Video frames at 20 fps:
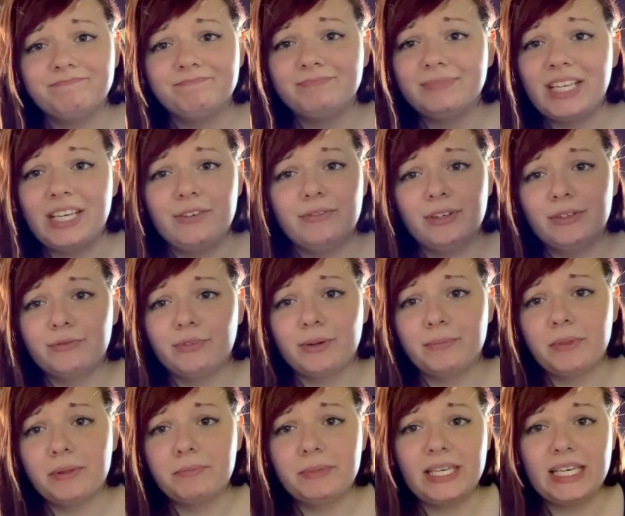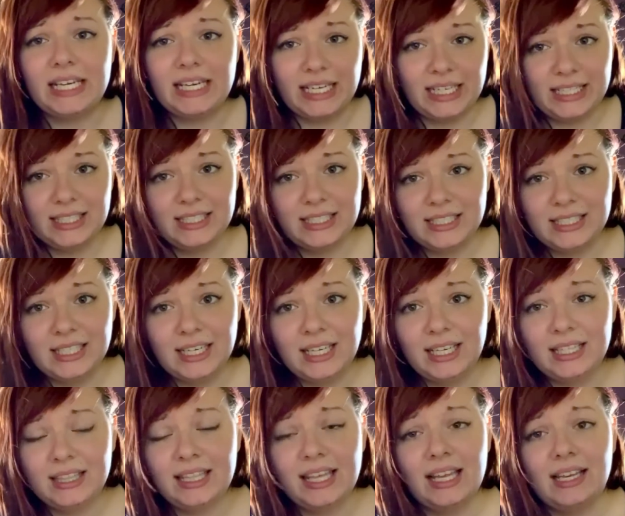even from the beginning,
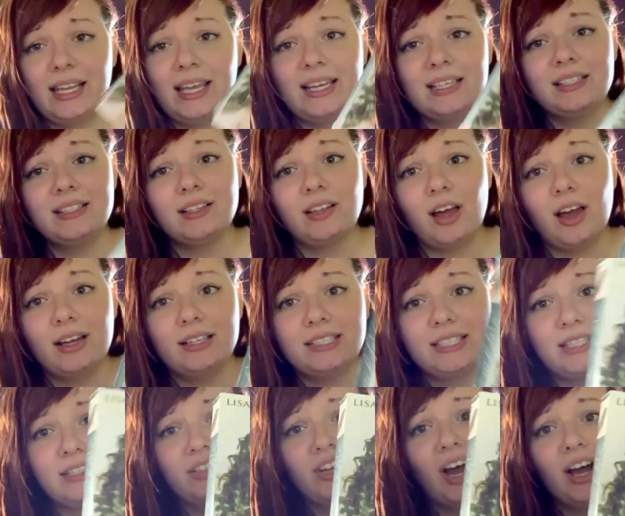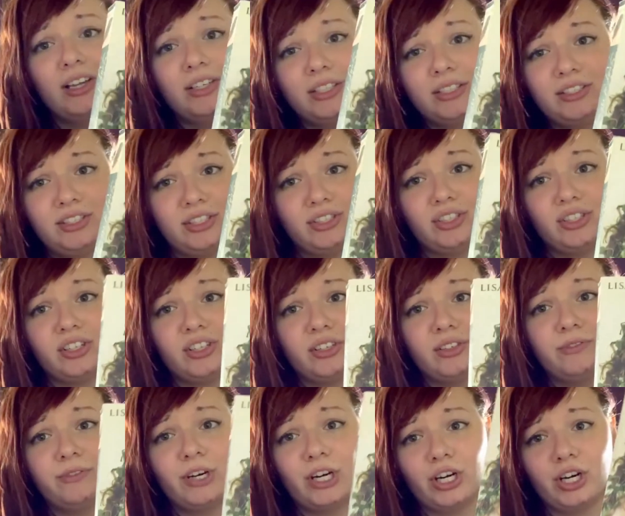that Lancelot did not
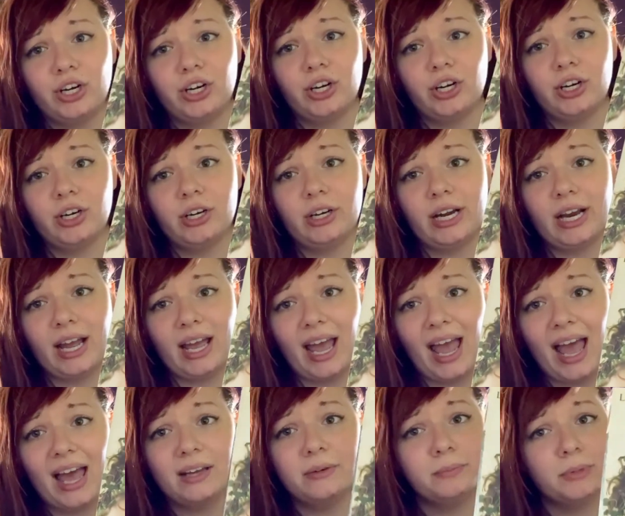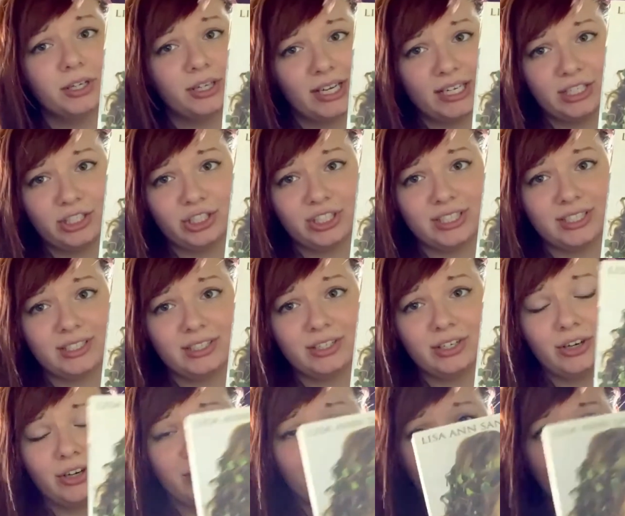deserve her admiration
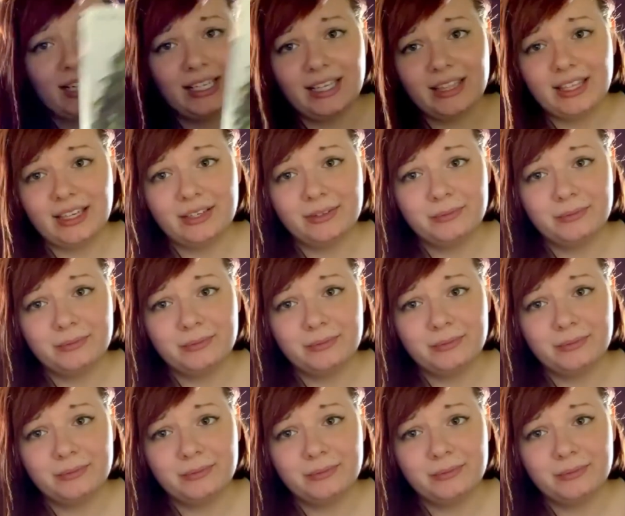or anything.